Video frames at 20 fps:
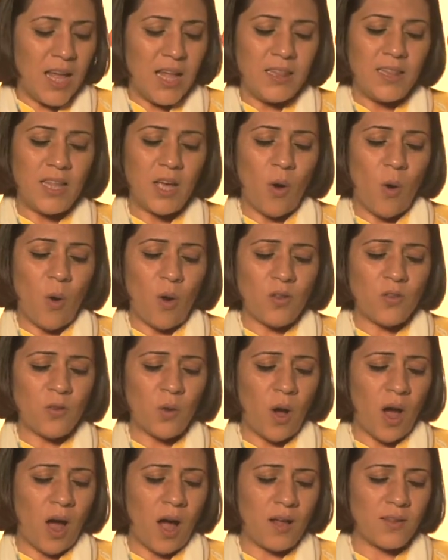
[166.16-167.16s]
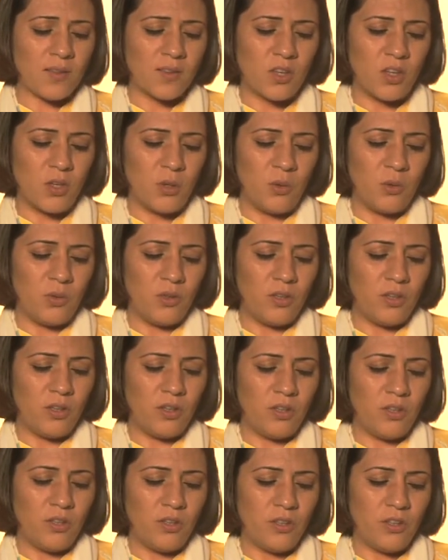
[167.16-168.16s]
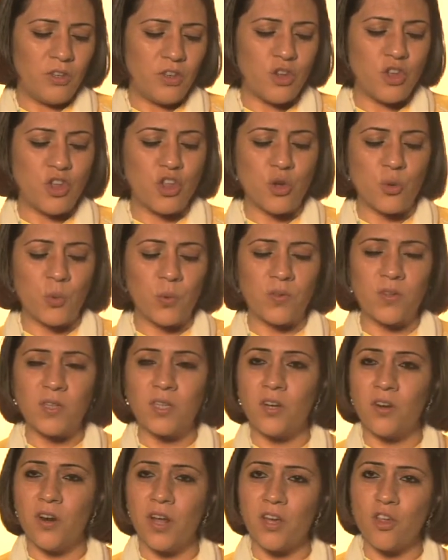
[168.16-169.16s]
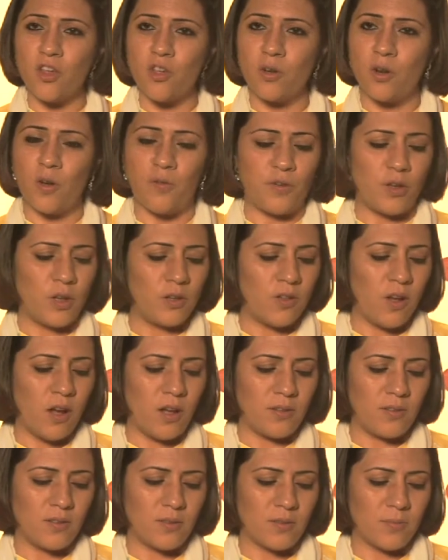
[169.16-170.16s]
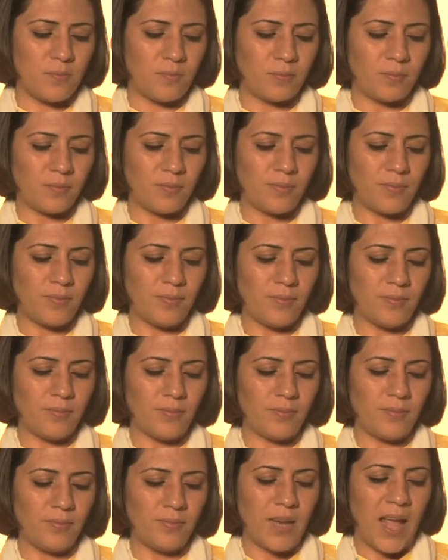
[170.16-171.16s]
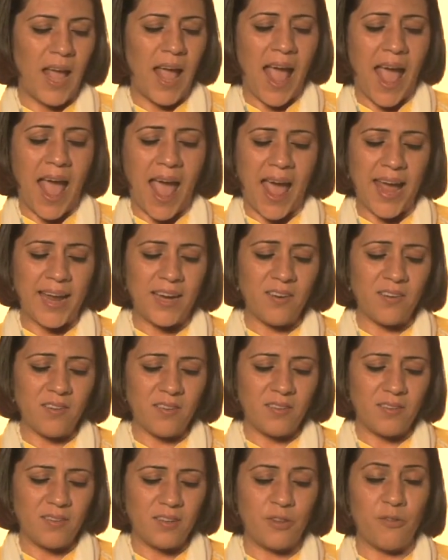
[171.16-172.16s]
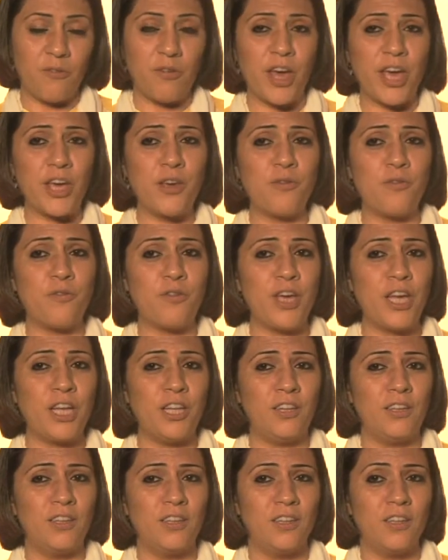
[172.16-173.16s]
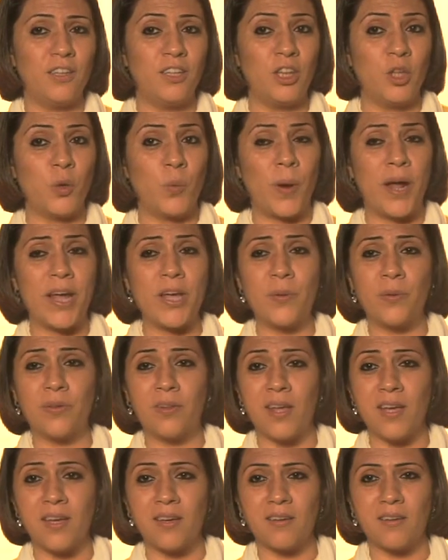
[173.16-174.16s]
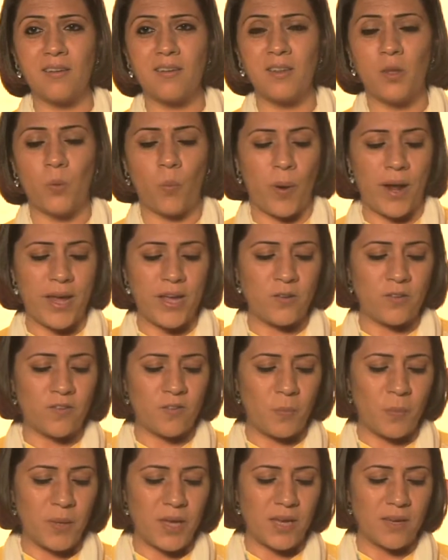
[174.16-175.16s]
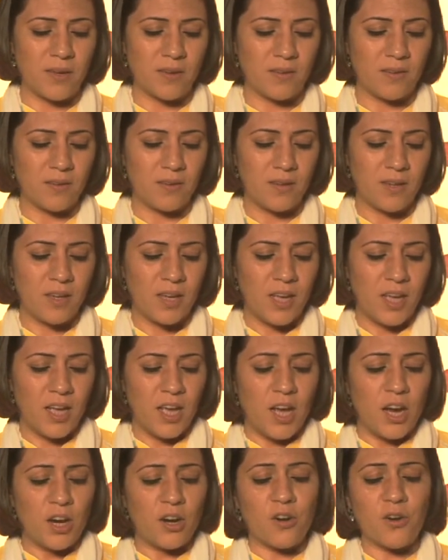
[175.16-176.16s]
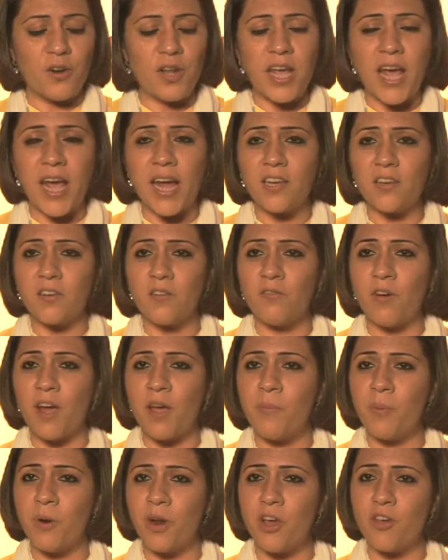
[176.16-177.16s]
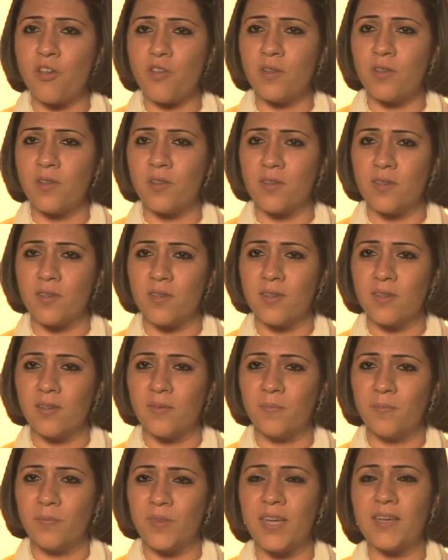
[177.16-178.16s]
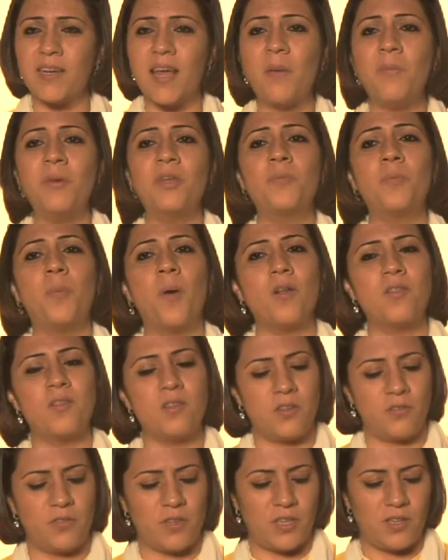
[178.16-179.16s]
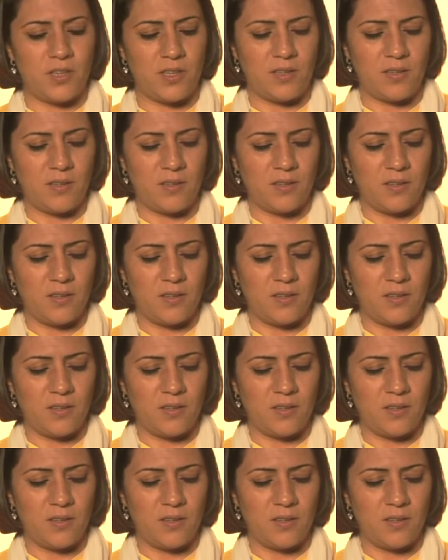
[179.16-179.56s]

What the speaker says: They also ask you to choose the direction of your thoughts and the way you feel, the way you think, the way you speak. Create vibrations that emit positivity.